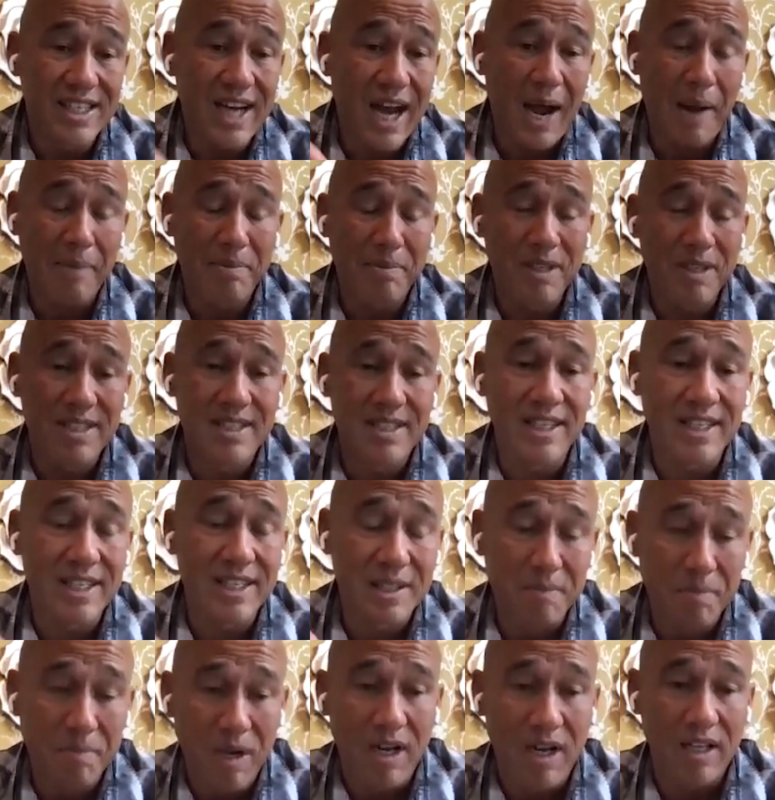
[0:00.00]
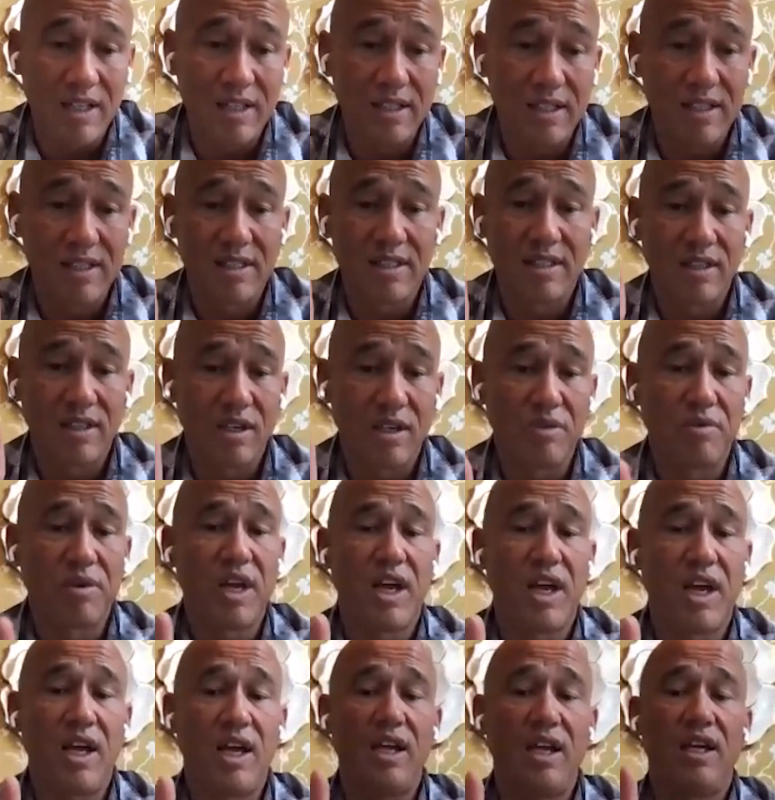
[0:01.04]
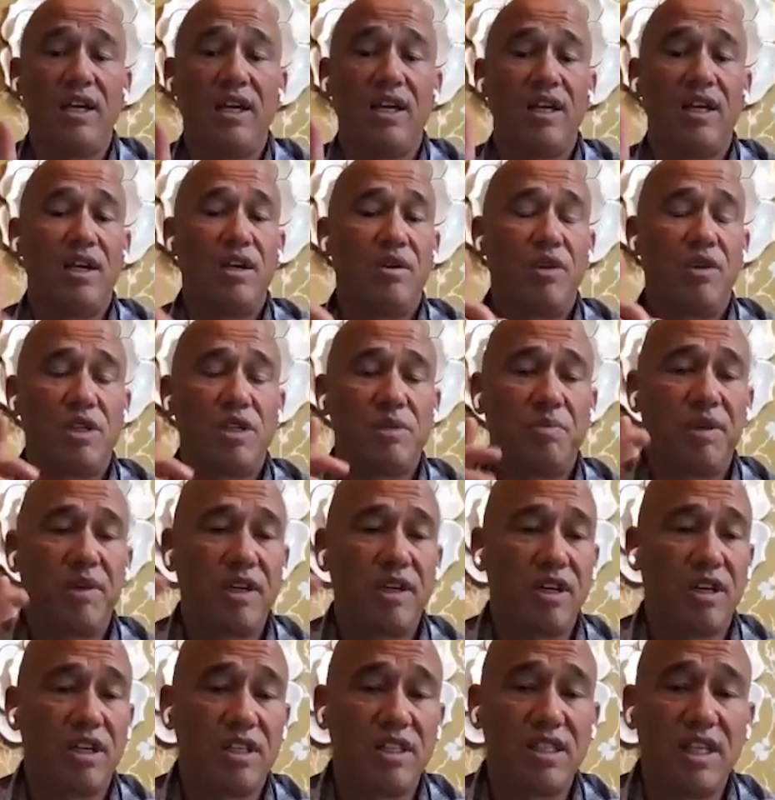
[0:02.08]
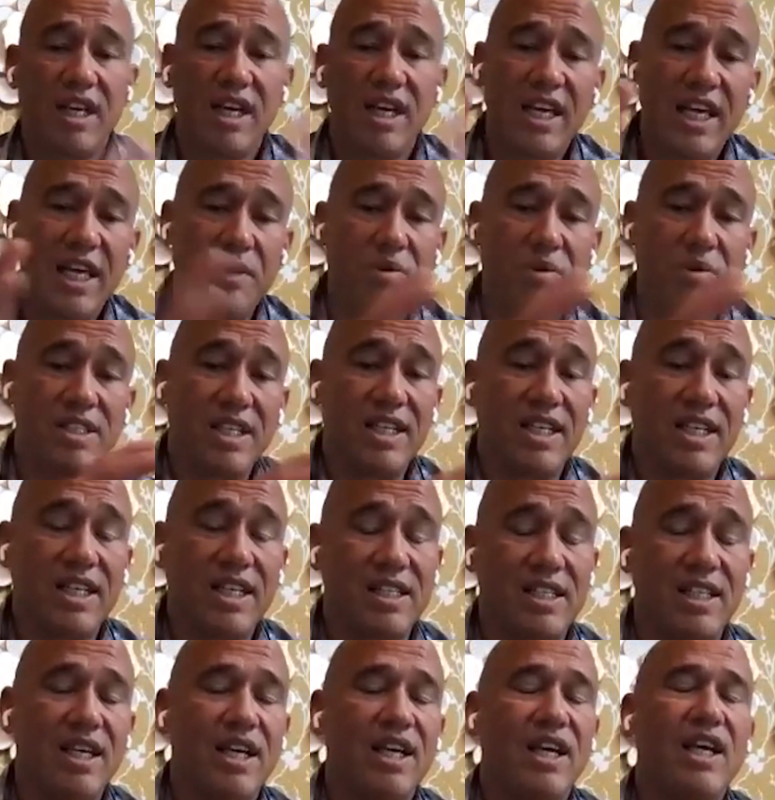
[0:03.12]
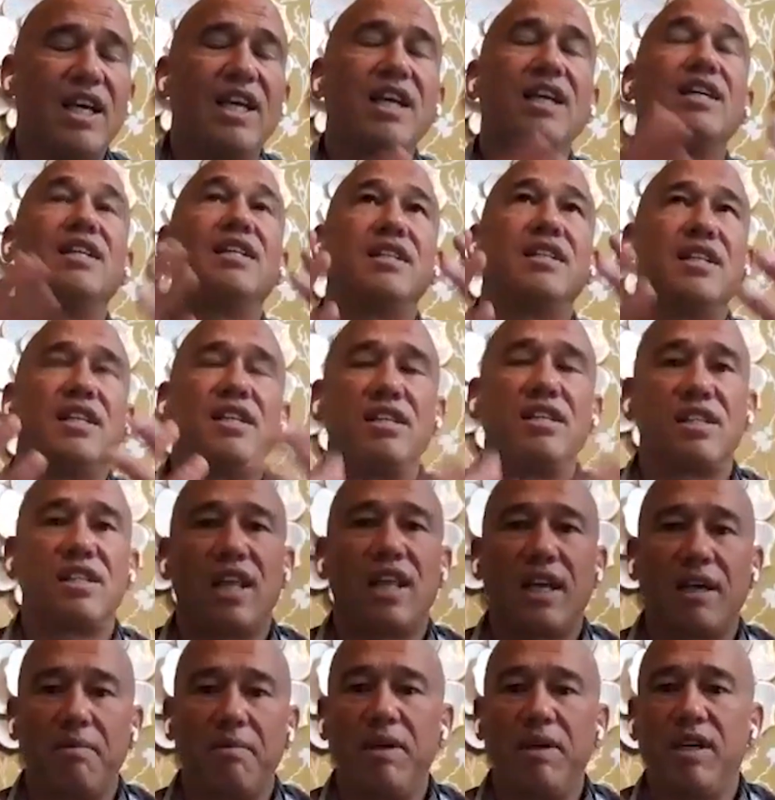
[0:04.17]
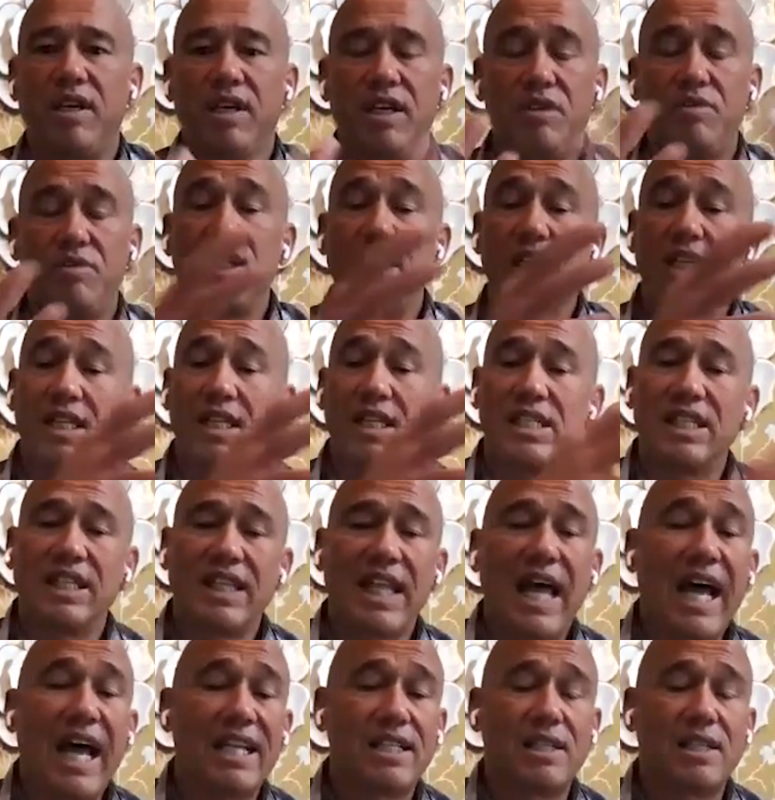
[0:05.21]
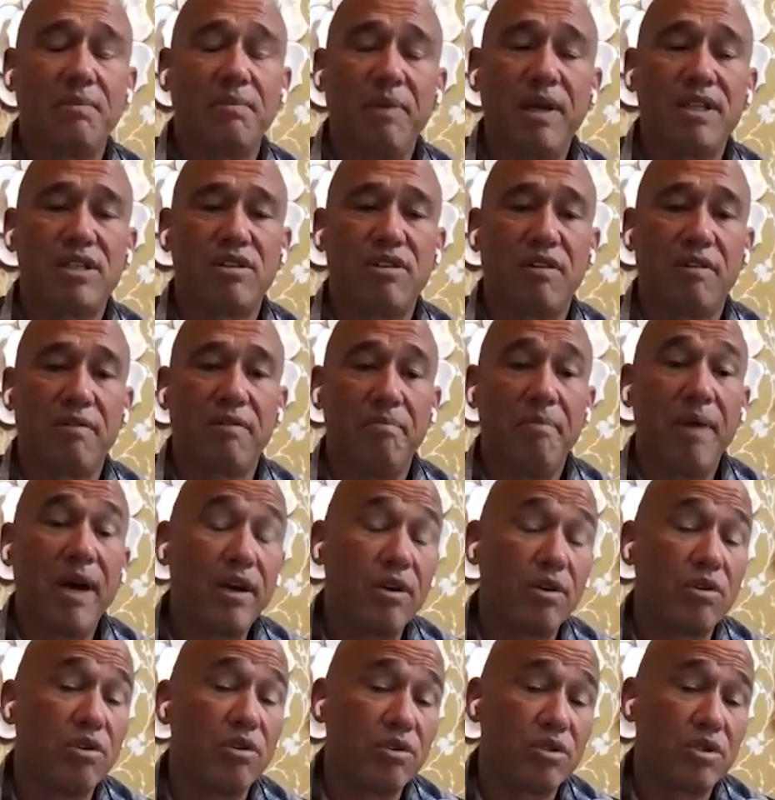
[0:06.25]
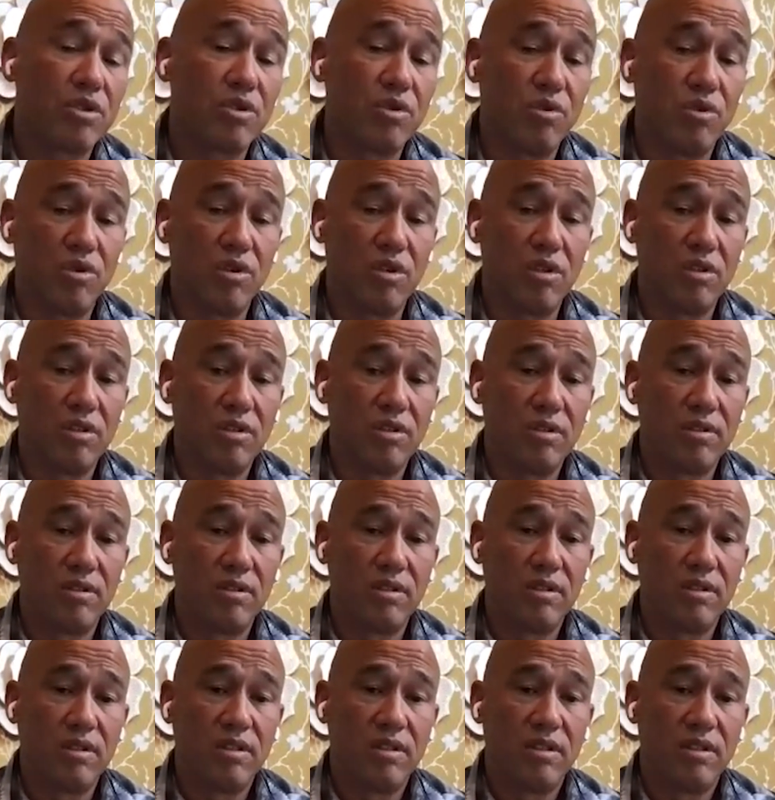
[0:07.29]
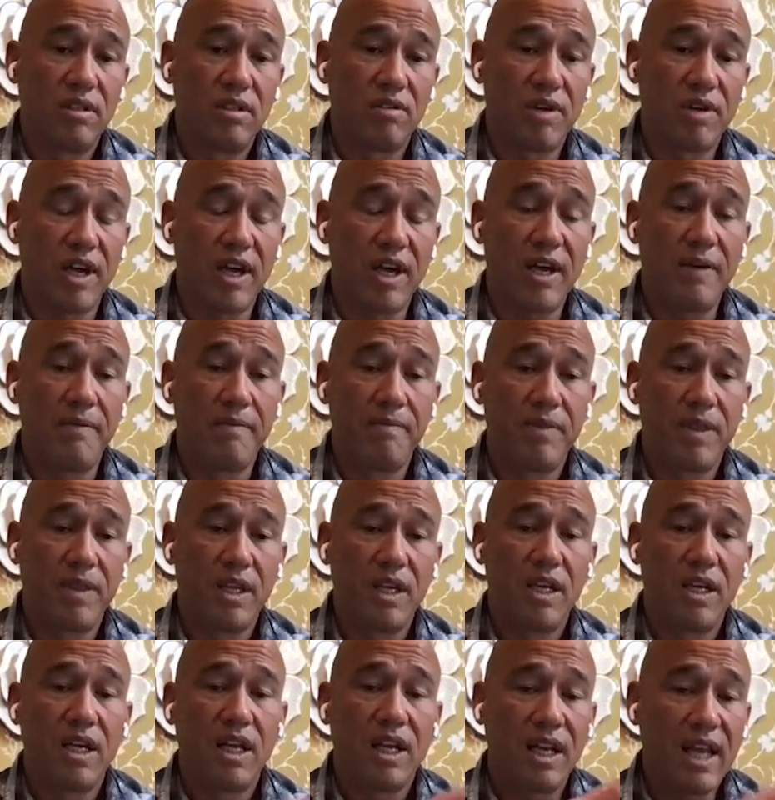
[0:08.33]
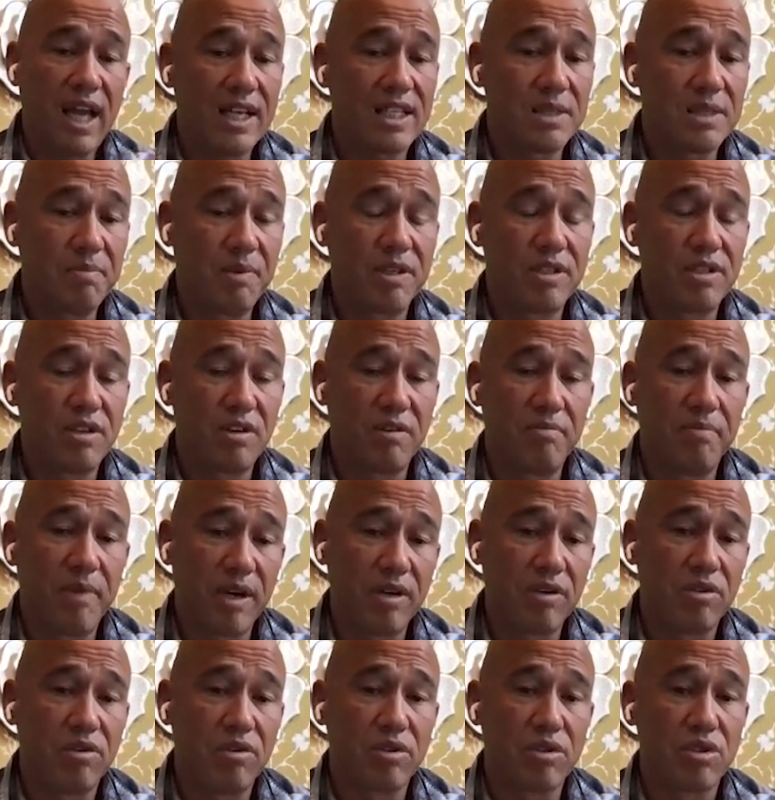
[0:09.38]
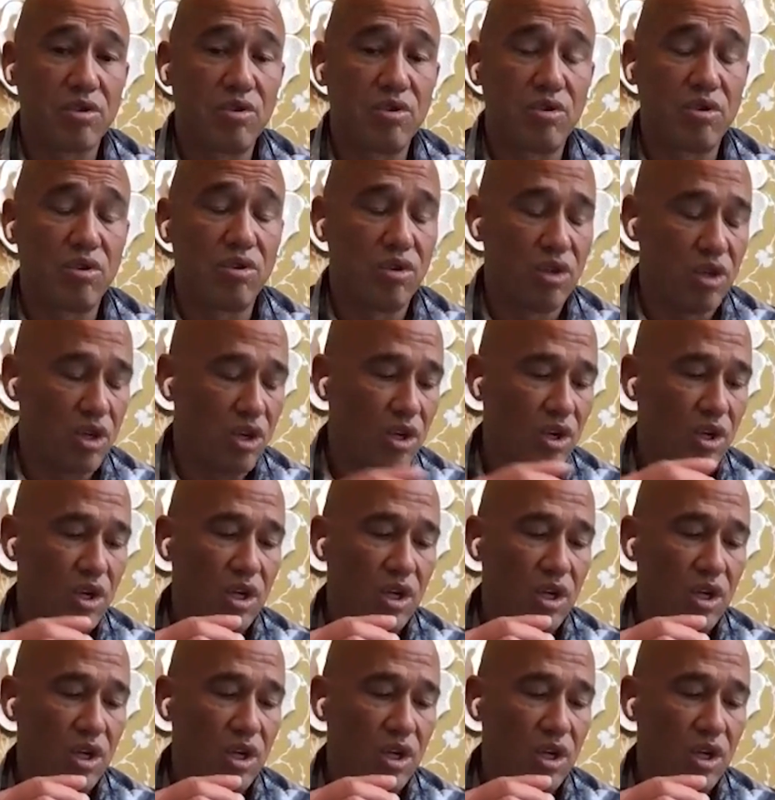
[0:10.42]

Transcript: stopped at 6 months, okay, was because he was in he's like me. He was in his last semester of medical school, okay? Last semester of medical school.